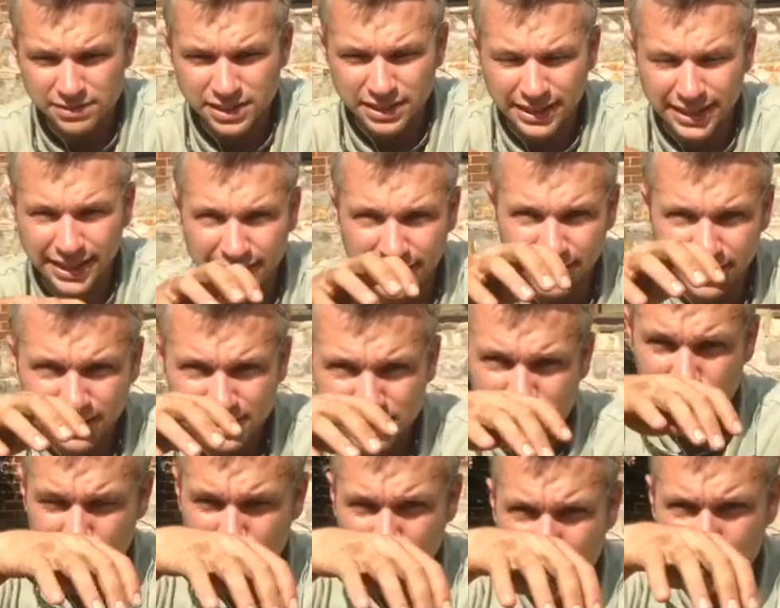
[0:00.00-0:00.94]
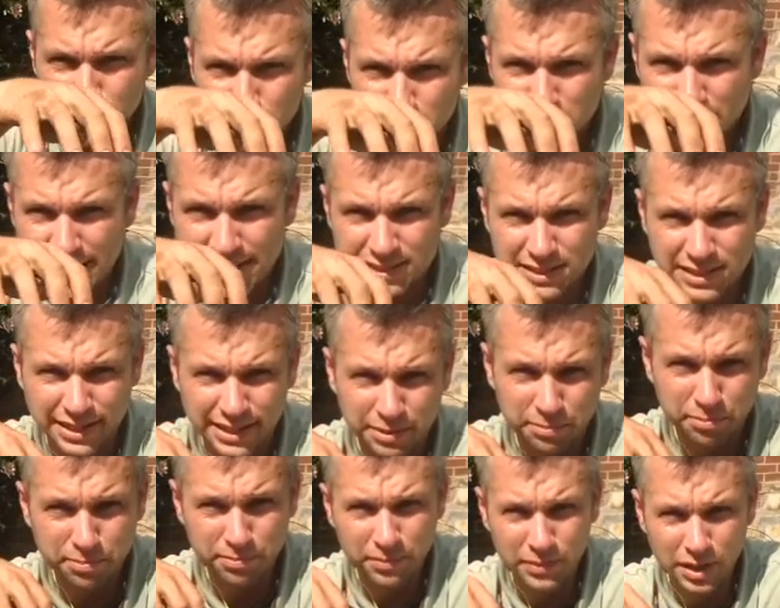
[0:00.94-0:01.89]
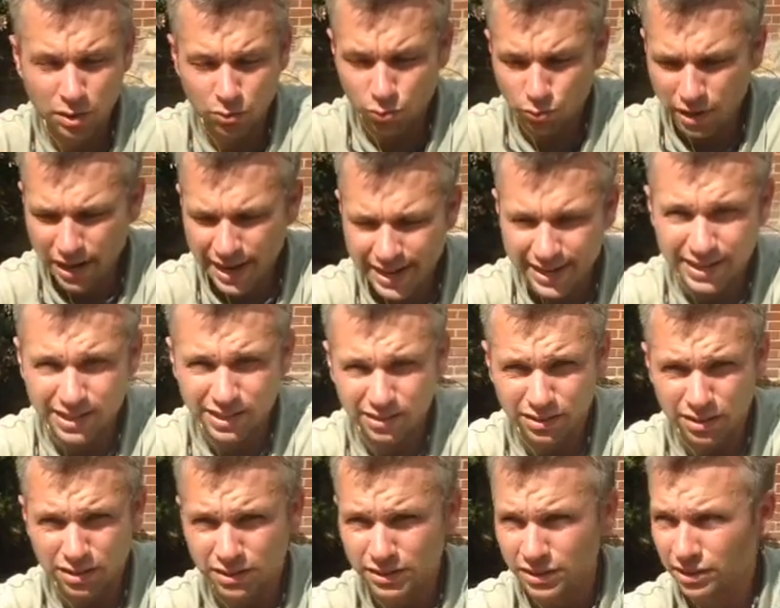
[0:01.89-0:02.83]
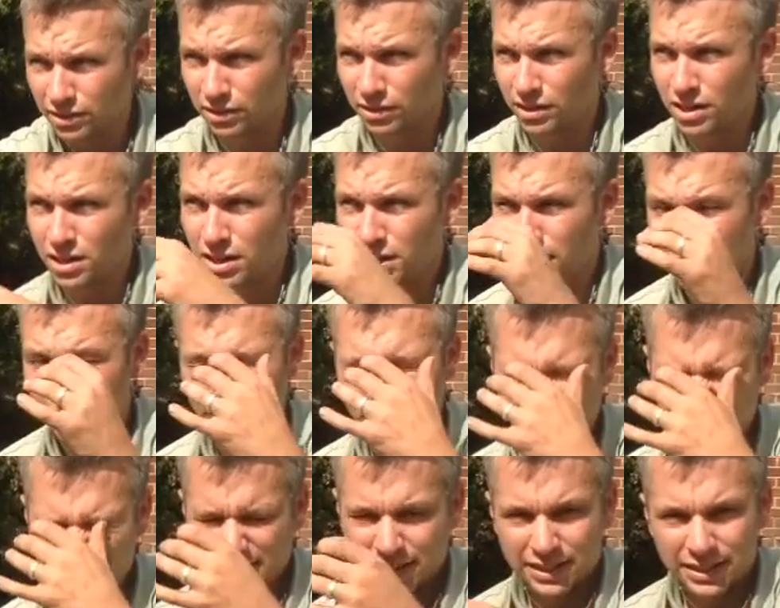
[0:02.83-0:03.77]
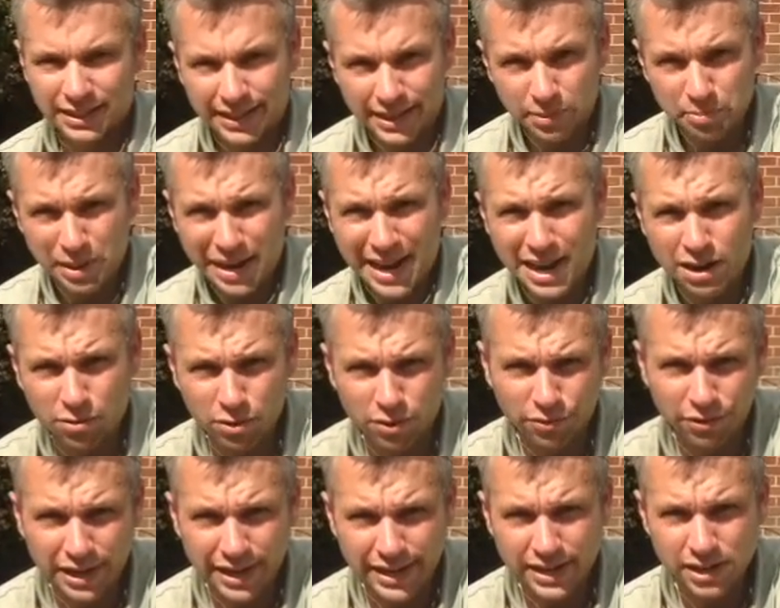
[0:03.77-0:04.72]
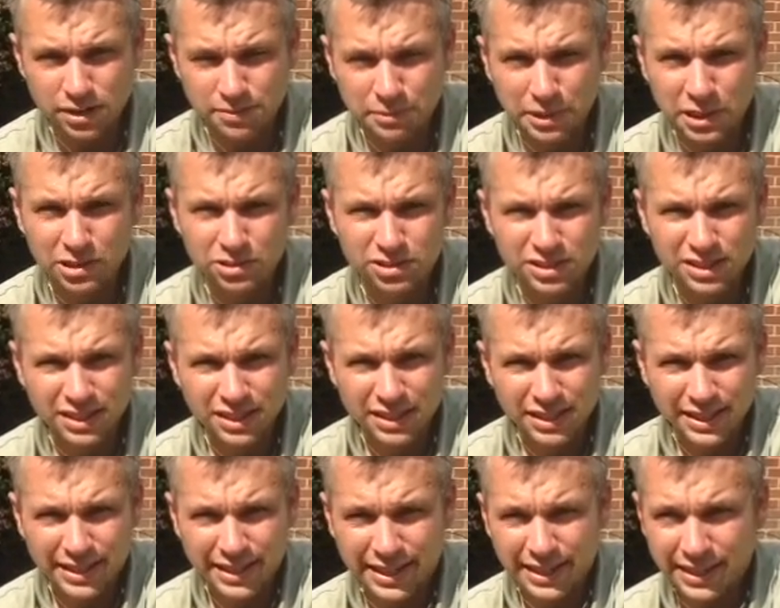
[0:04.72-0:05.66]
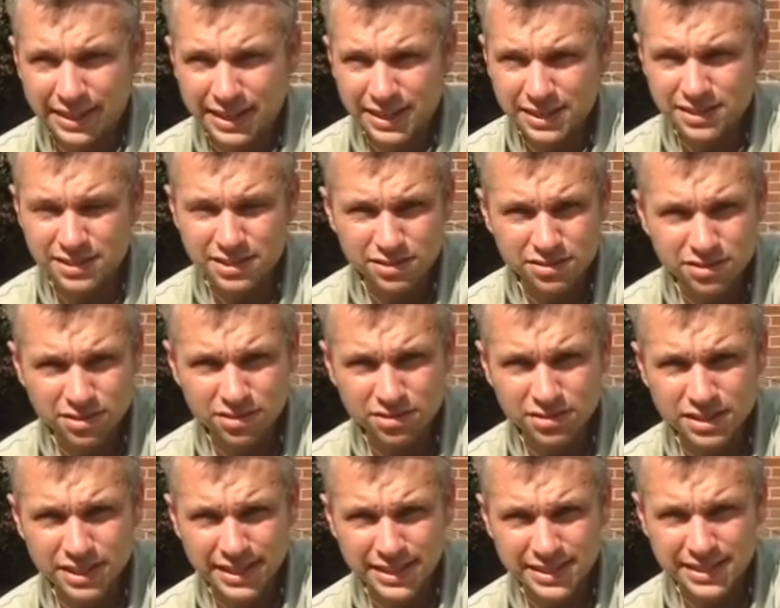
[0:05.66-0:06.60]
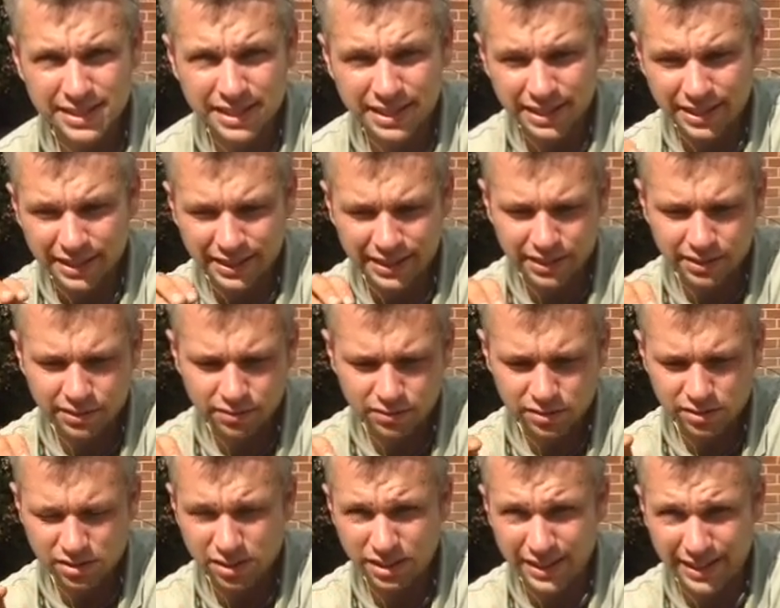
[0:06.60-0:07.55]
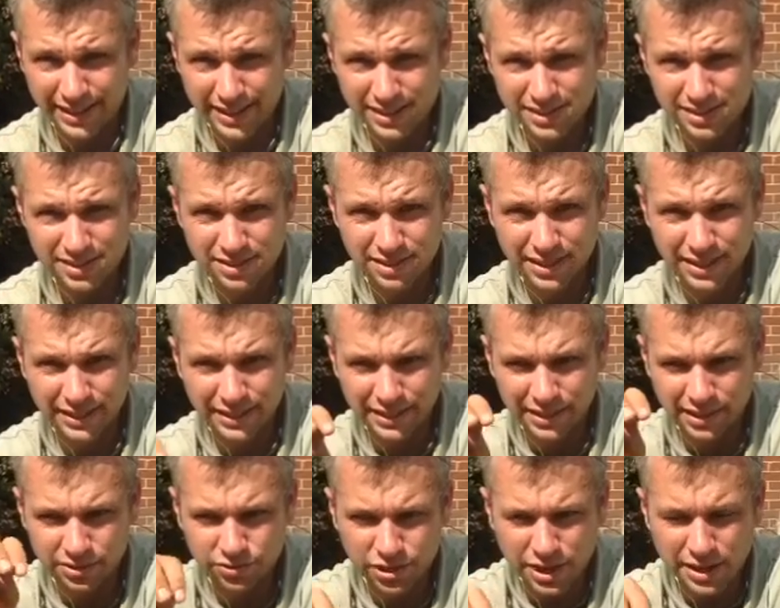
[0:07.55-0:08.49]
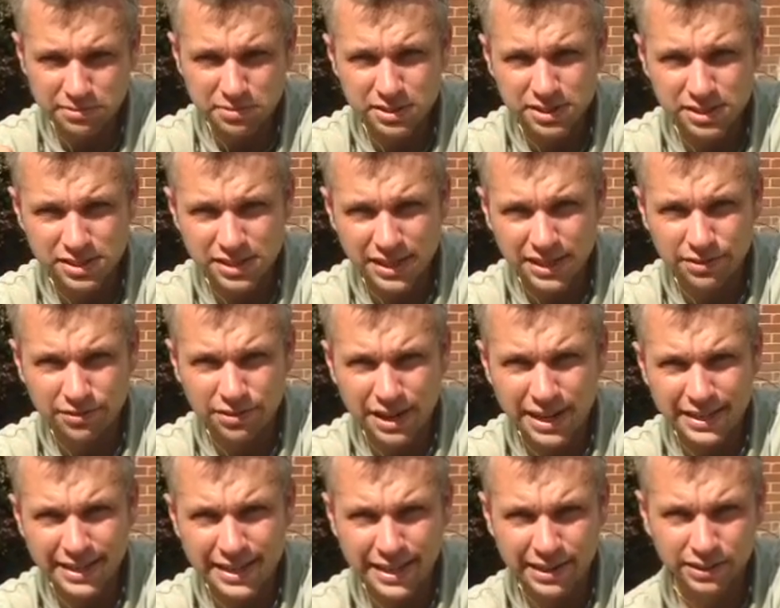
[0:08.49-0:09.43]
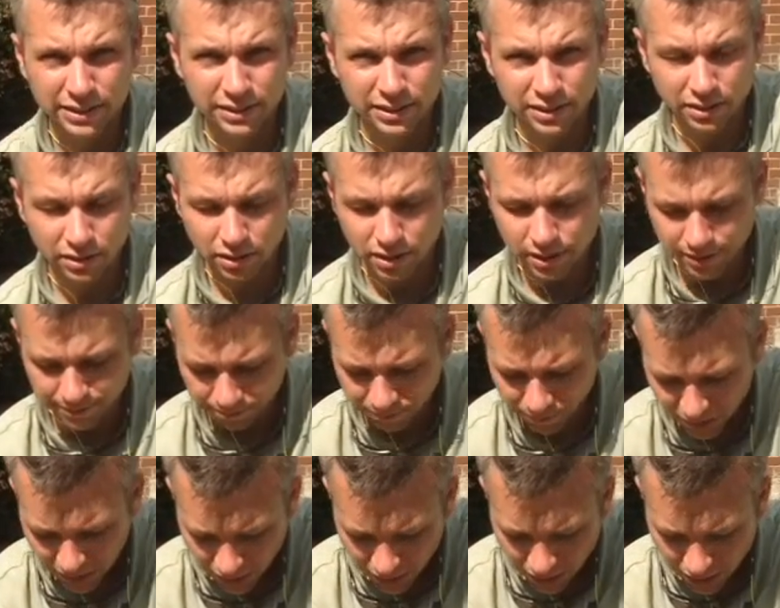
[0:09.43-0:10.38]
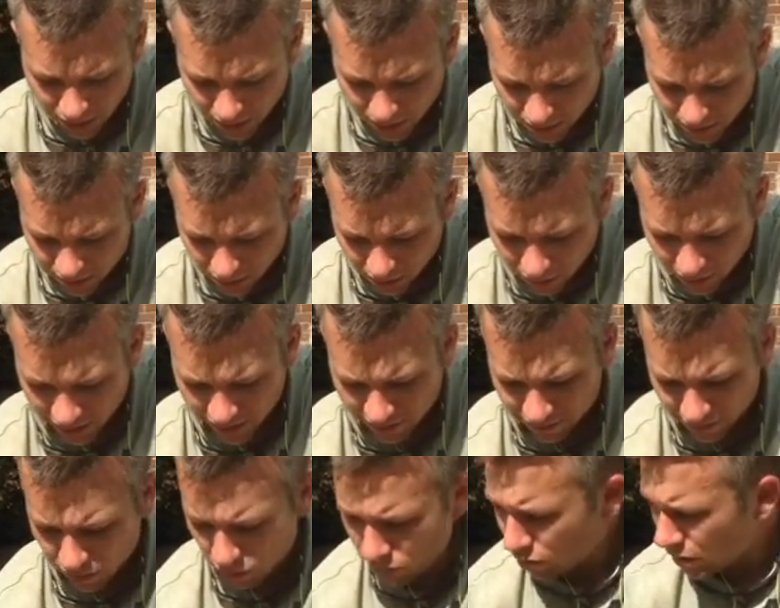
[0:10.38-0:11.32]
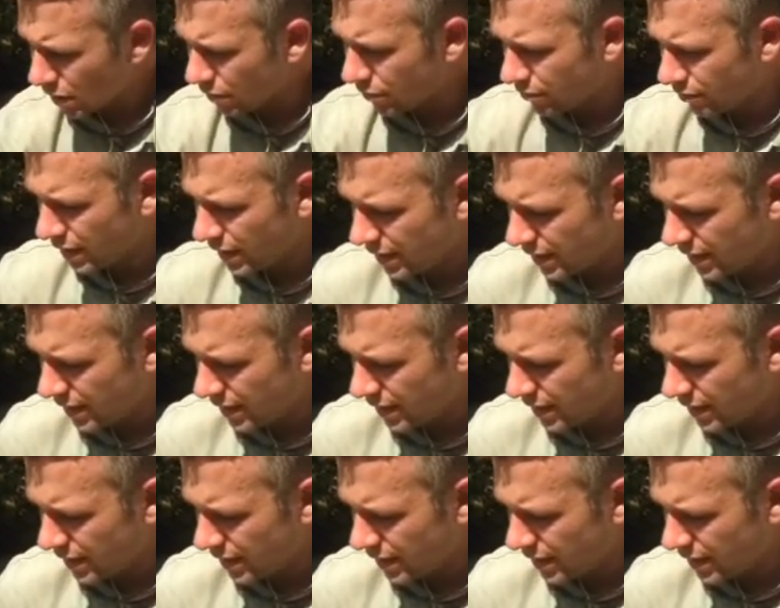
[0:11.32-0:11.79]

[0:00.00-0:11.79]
in there, and so it almost acts like a rake along your lawn, like a power rake almost, and it cuts those little seeds in, and it slits, and then it drops the seed right down into the lawn. So if you can rent